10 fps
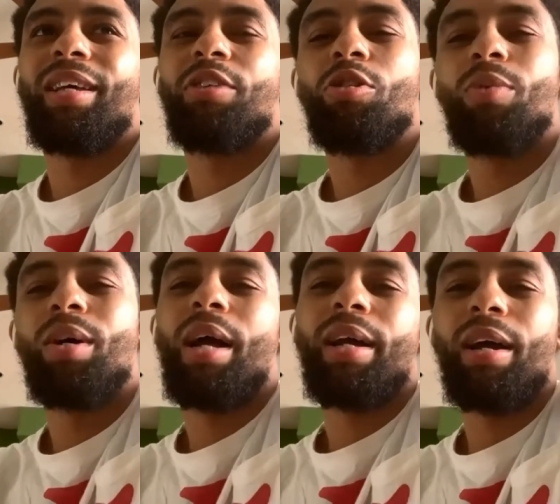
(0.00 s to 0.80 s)
Like, you know
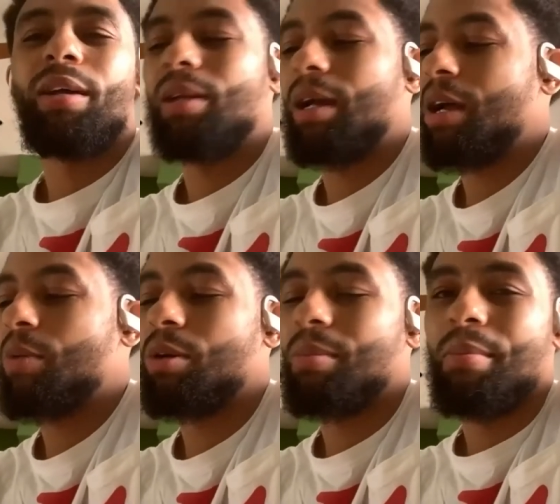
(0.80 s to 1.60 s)
what? I got
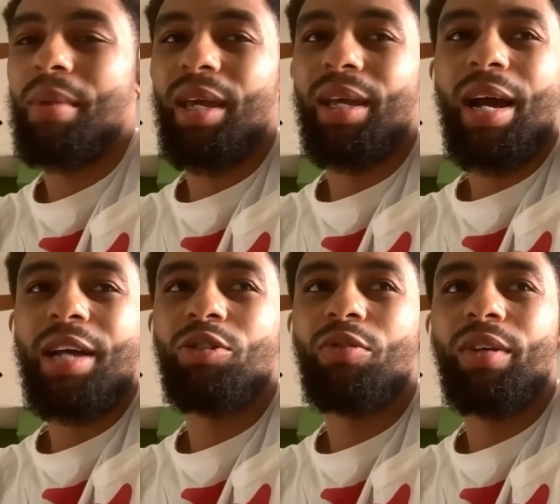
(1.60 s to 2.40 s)
one of my main
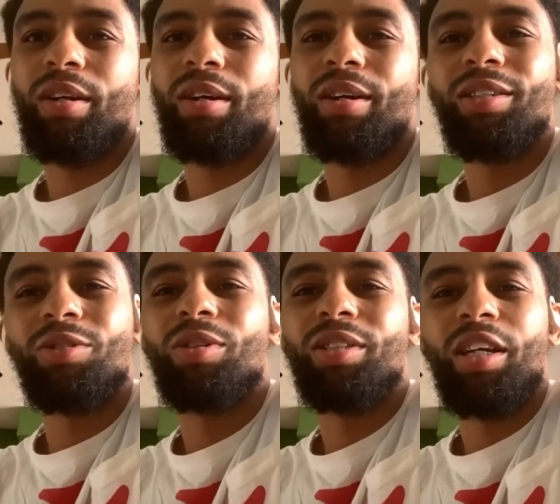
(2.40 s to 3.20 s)
guys over there. He's
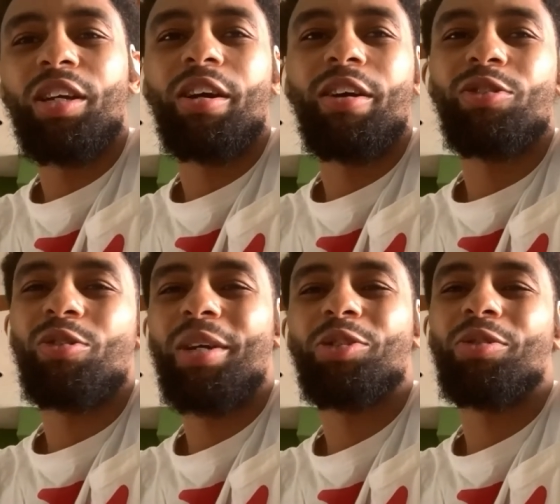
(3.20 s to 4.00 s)
going to take care. He's
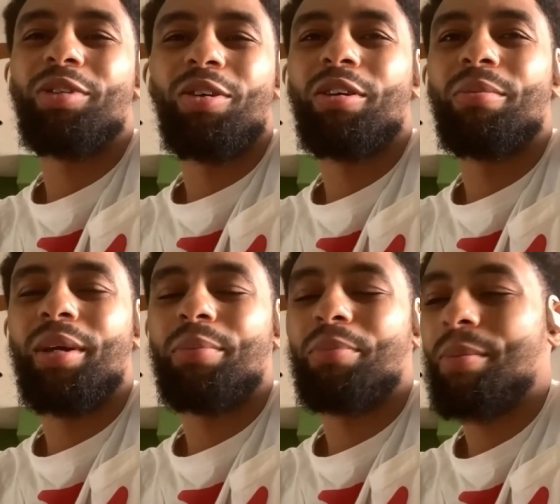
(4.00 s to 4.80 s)
going to make sure you get all your
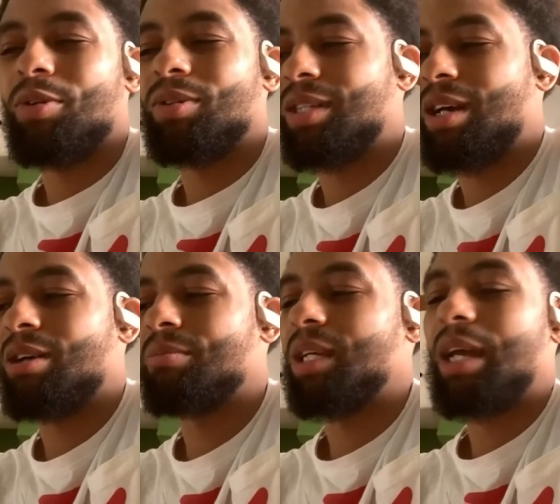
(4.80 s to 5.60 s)
payment on
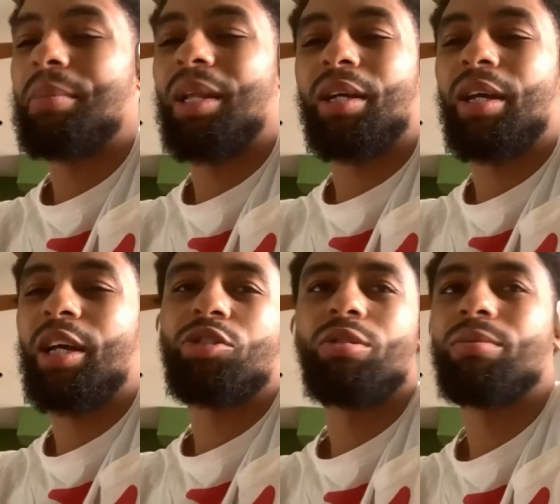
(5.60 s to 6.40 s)
time. He got me like an
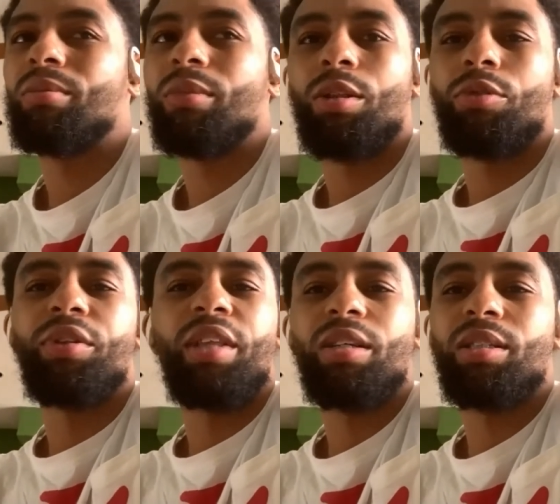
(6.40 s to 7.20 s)
extra
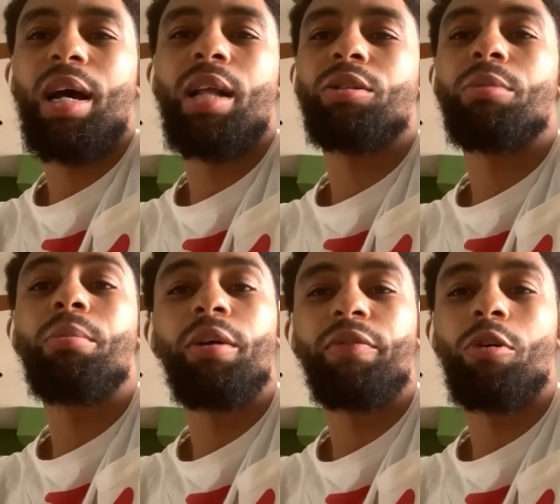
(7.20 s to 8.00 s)
$3,000 a
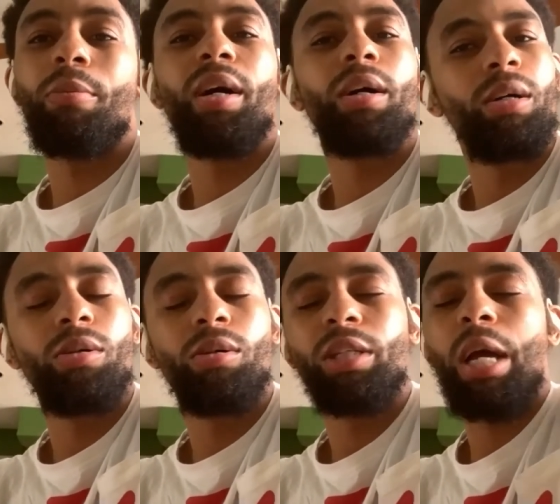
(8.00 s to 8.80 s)
month on my
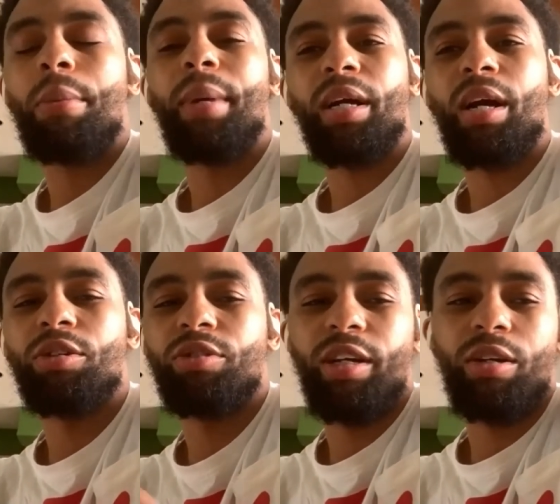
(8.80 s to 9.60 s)
on top of my
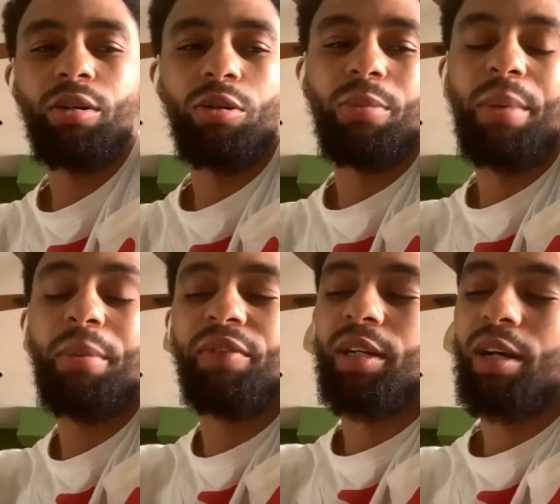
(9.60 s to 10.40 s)
contract or my
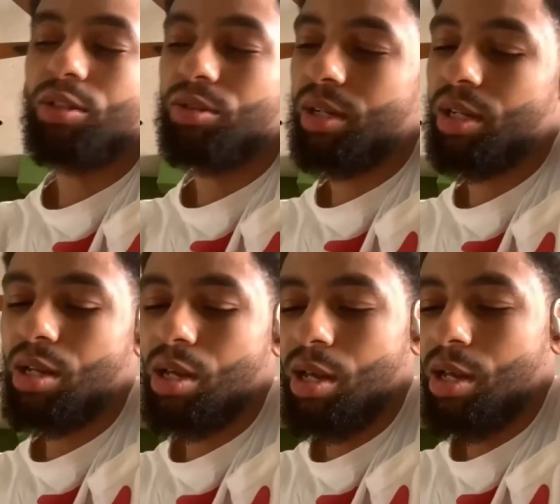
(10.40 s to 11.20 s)
monthly contract.
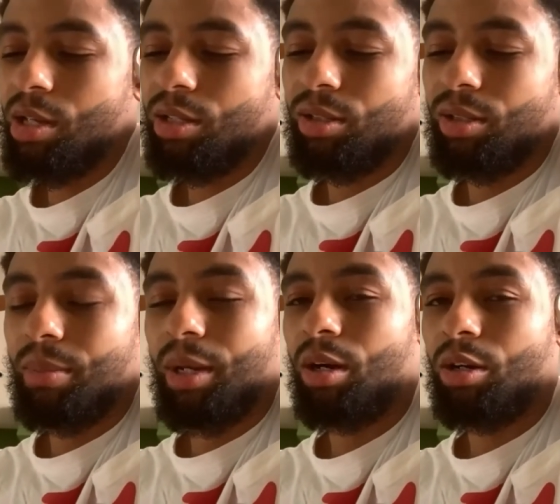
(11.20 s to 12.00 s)
So then
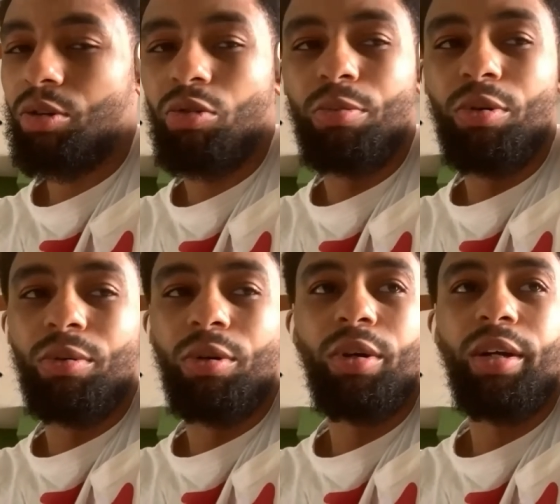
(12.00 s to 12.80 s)
I'm like, all right, cool,
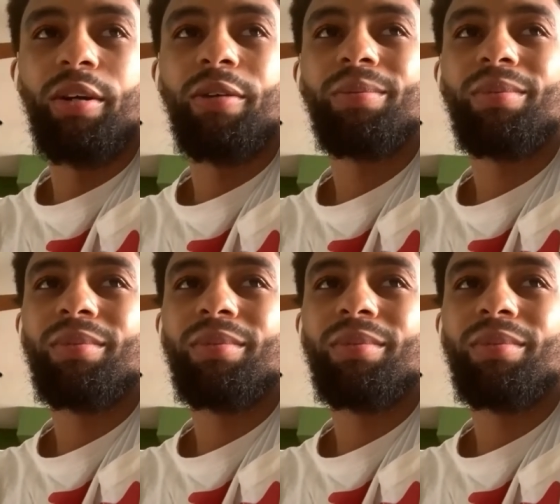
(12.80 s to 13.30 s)
boom, go there.